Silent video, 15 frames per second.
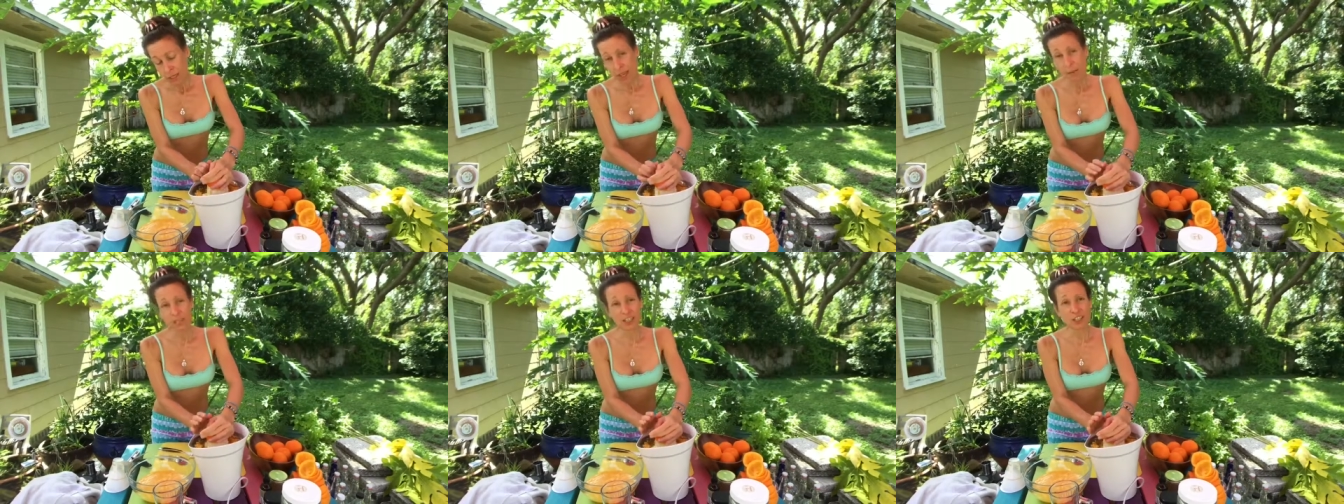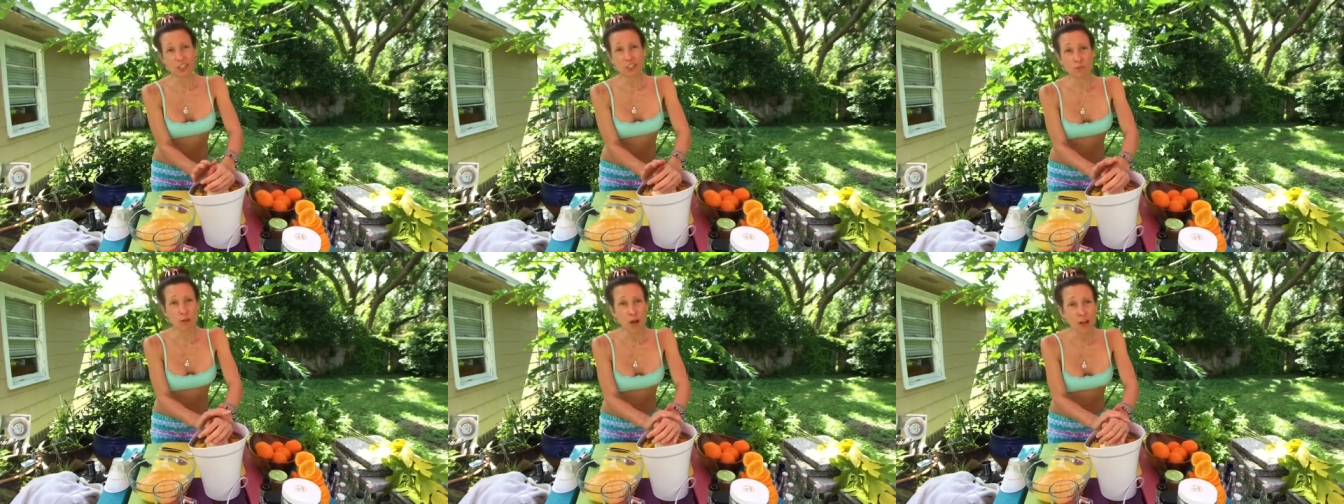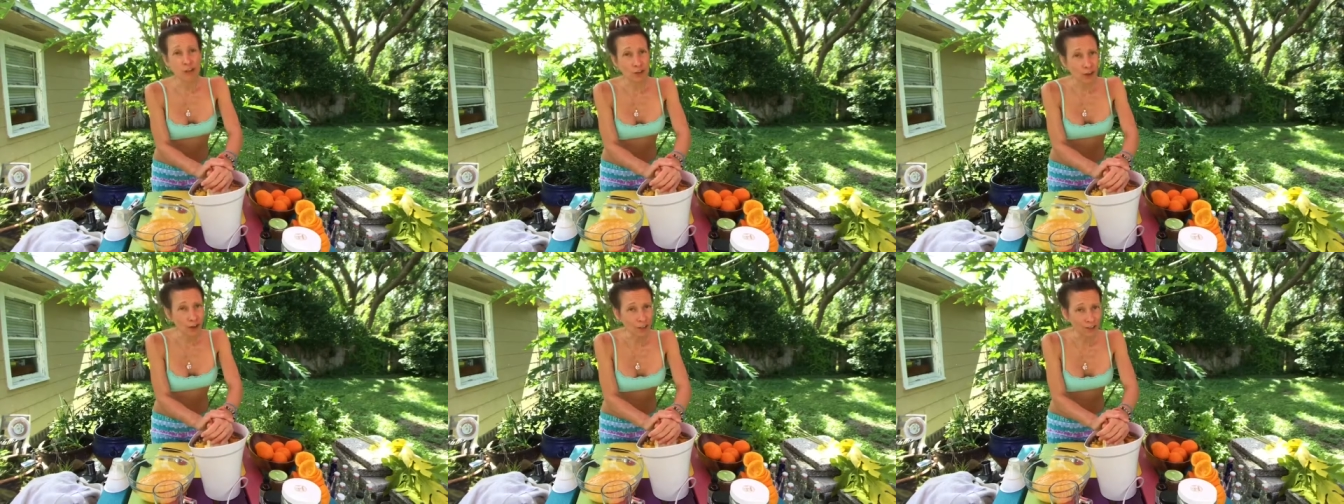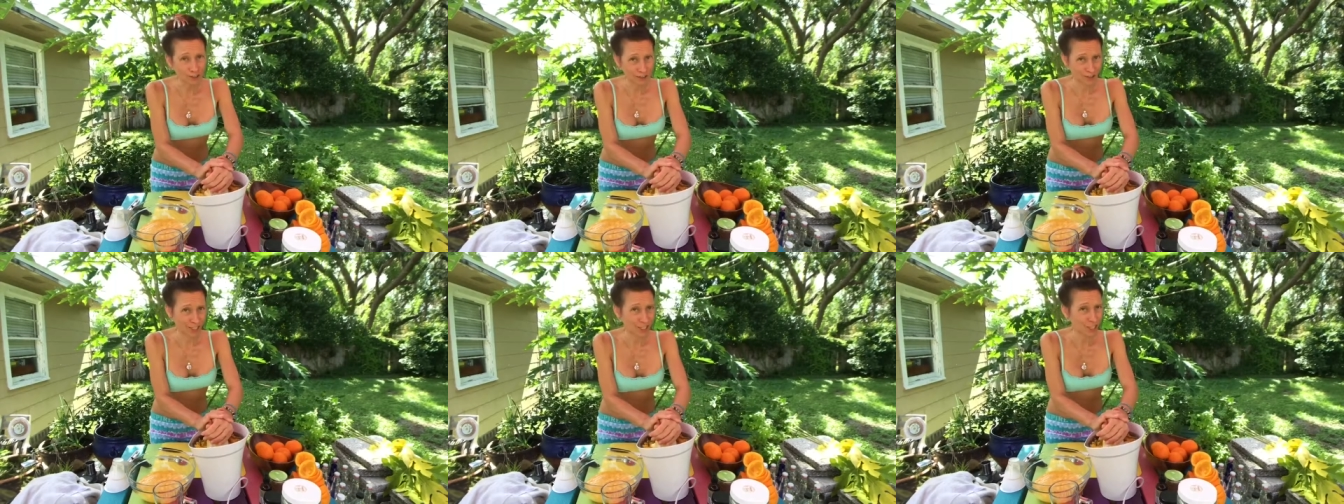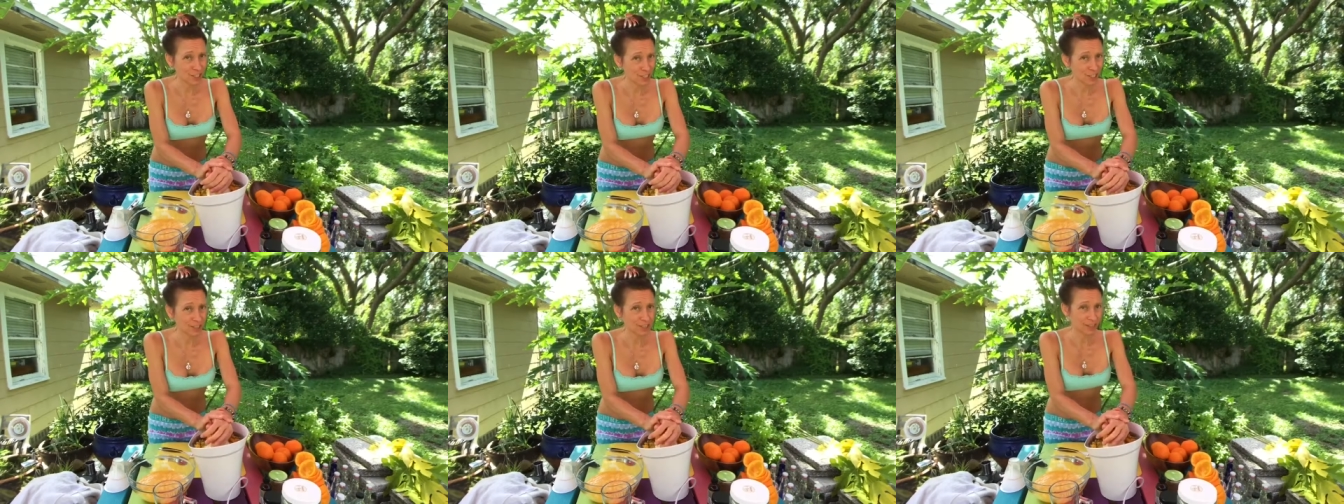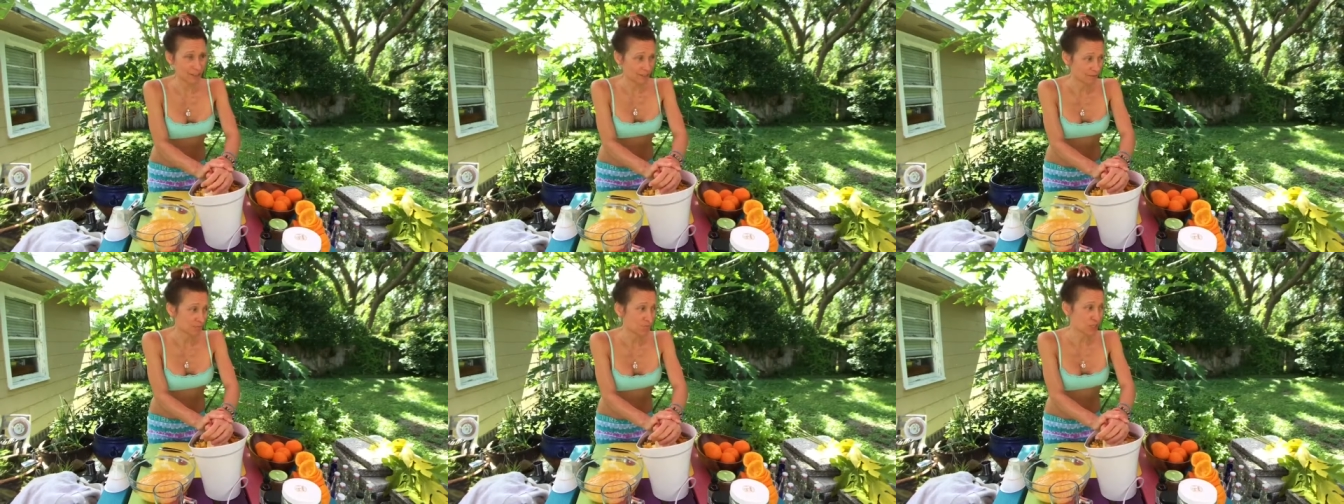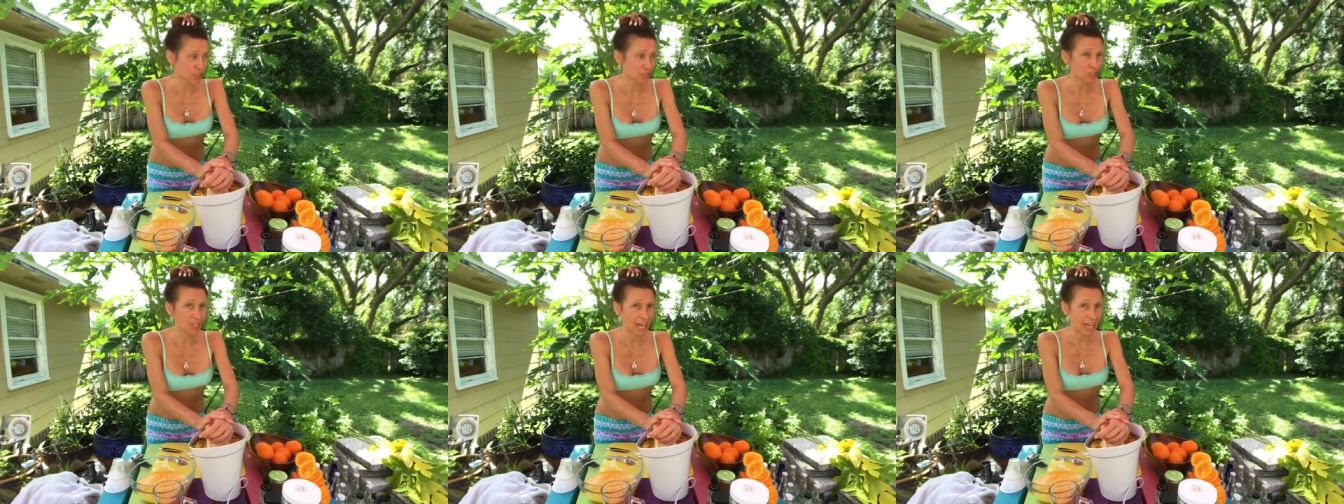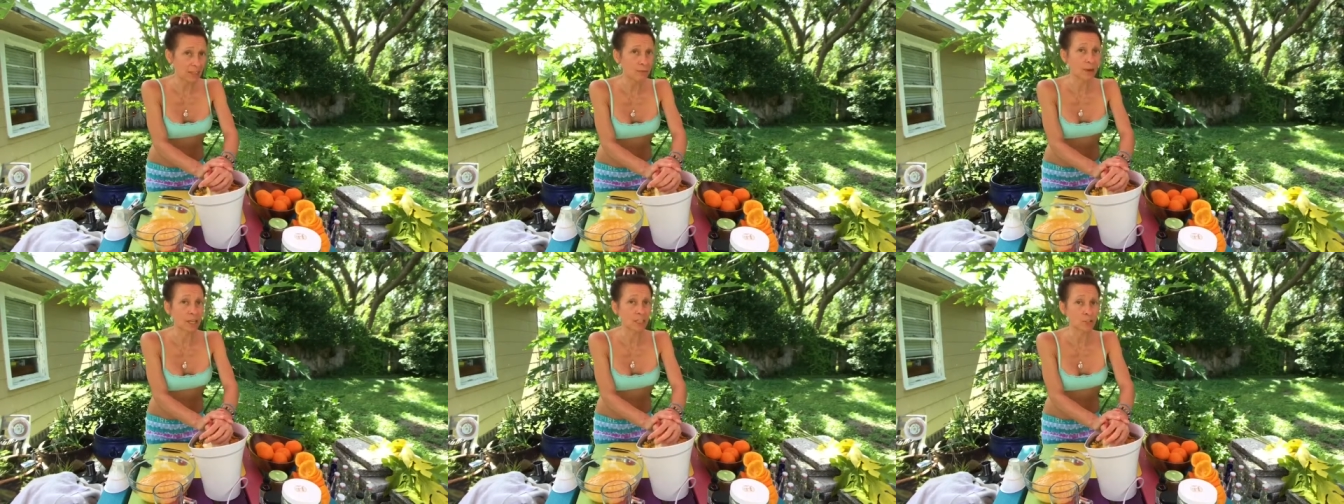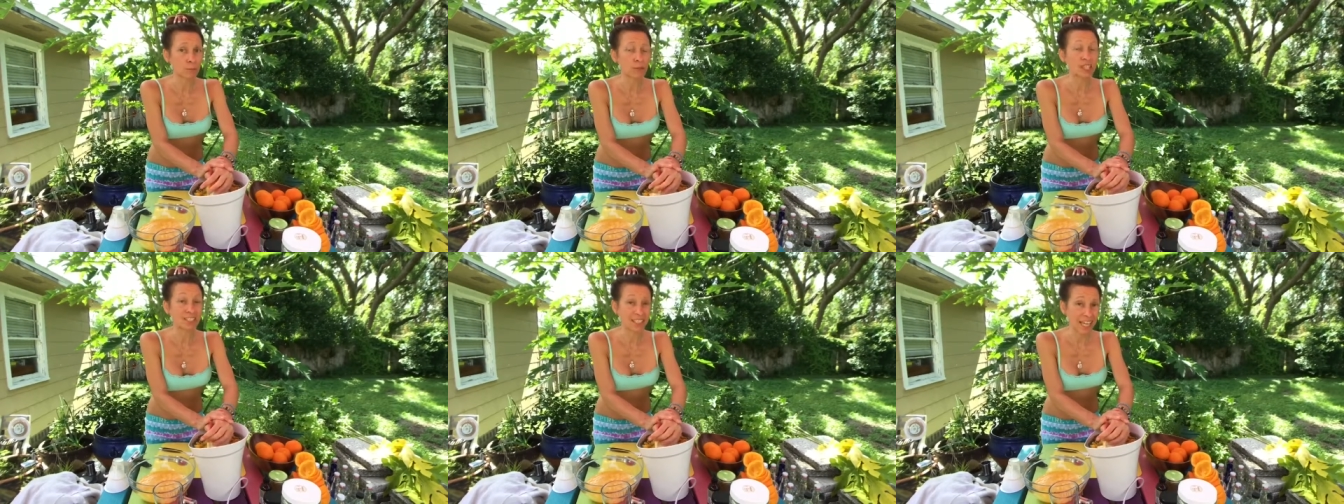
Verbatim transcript: I mean, a small garden doesn't doesn't take much, but it